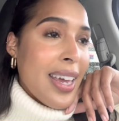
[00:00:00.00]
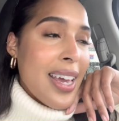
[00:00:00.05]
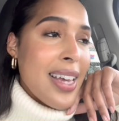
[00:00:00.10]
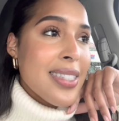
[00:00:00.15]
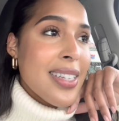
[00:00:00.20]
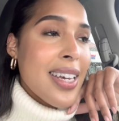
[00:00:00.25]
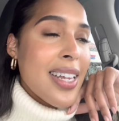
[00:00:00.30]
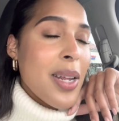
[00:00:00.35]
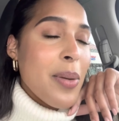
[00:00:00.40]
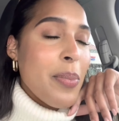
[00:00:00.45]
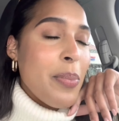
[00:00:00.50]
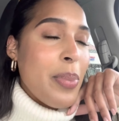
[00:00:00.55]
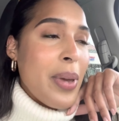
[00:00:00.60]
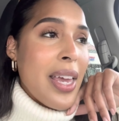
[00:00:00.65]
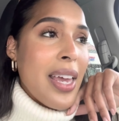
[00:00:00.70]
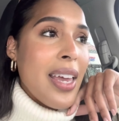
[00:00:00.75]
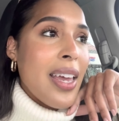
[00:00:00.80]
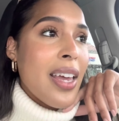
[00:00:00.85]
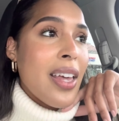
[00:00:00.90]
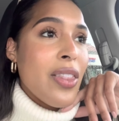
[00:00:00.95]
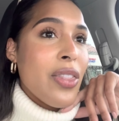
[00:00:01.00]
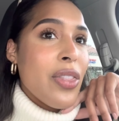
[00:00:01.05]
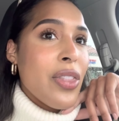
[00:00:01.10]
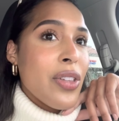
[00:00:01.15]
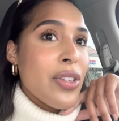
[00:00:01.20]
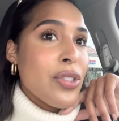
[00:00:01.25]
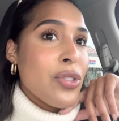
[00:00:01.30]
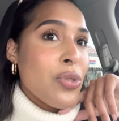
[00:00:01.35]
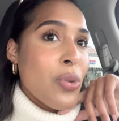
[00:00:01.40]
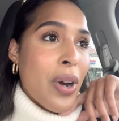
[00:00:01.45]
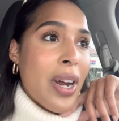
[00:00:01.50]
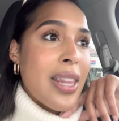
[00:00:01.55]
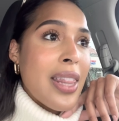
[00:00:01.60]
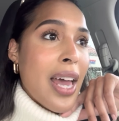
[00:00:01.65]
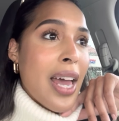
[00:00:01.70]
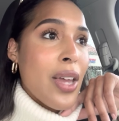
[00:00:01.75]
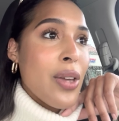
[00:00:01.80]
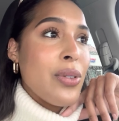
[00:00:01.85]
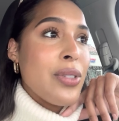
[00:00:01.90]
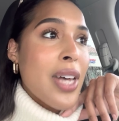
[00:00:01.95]
It's going to be the story
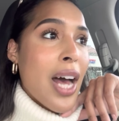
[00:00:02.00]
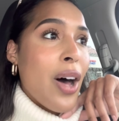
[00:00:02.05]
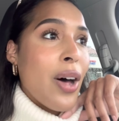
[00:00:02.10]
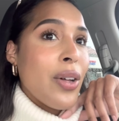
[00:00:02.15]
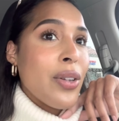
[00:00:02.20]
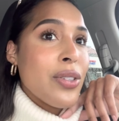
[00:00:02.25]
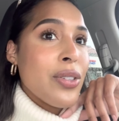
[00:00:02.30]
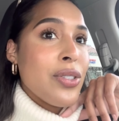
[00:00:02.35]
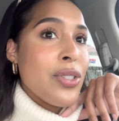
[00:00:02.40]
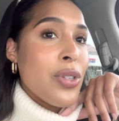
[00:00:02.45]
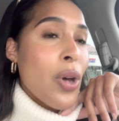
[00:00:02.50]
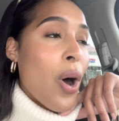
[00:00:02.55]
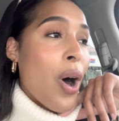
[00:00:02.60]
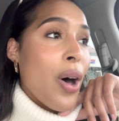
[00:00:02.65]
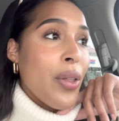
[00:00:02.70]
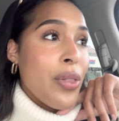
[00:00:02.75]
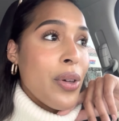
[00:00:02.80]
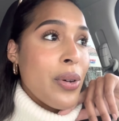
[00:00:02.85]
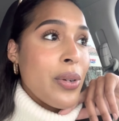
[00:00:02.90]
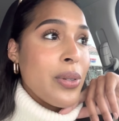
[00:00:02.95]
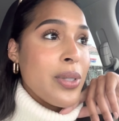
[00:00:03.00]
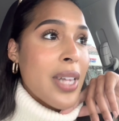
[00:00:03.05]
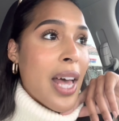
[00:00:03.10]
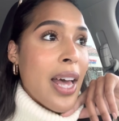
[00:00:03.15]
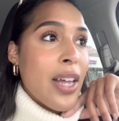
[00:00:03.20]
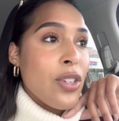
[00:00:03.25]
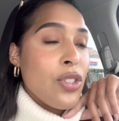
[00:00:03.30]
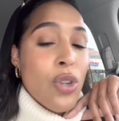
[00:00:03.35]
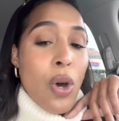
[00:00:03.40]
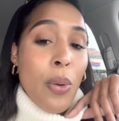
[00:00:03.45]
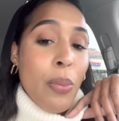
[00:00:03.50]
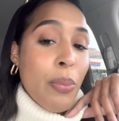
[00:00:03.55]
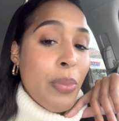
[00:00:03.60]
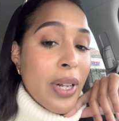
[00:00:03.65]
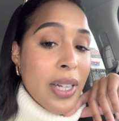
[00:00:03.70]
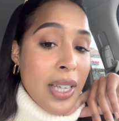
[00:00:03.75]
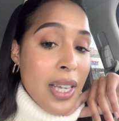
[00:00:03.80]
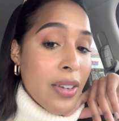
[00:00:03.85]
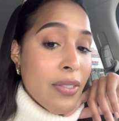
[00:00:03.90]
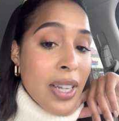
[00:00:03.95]
that you tell to all those that don't
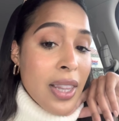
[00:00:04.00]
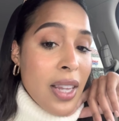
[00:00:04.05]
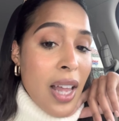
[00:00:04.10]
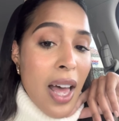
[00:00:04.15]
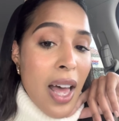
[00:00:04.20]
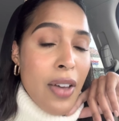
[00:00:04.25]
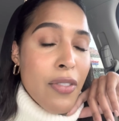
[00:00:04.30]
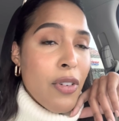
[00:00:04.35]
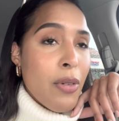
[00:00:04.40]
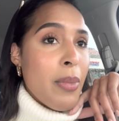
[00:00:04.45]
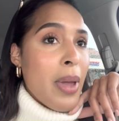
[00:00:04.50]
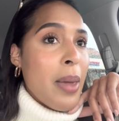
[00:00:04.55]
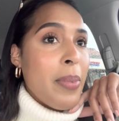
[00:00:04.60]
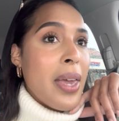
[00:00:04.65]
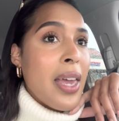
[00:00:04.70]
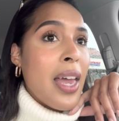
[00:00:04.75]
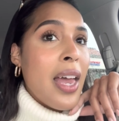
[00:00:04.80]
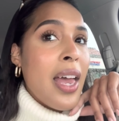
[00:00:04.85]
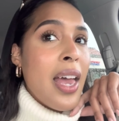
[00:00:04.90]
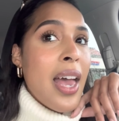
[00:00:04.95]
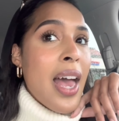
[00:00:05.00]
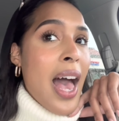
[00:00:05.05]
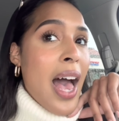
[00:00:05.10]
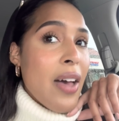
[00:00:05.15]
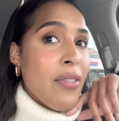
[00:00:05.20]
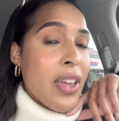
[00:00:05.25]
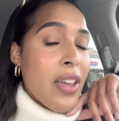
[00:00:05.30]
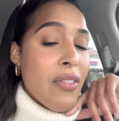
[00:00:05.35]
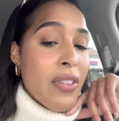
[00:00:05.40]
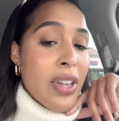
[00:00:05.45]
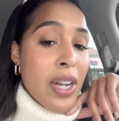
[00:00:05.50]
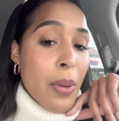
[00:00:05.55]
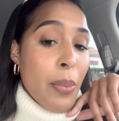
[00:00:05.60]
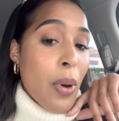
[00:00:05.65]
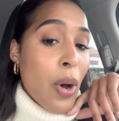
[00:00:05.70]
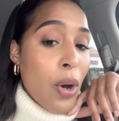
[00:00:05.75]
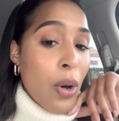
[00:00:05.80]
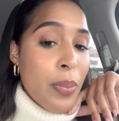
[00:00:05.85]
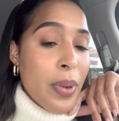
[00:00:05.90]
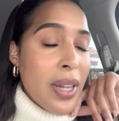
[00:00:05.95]
believe in love or maybe have given up
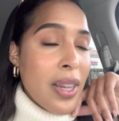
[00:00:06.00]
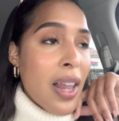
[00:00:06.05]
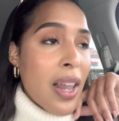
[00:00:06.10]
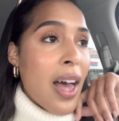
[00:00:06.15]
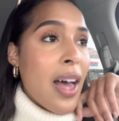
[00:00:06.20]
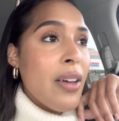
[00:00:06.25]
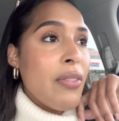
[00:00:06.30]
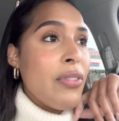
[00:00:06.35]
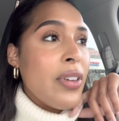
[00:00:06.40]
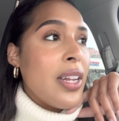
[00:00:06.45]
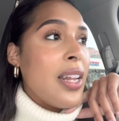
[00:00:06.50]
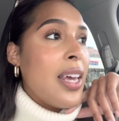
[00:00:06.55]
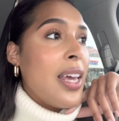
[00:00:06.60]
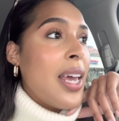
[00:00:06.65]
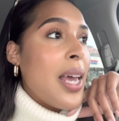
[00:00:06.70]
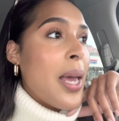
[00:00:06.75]
hope in love and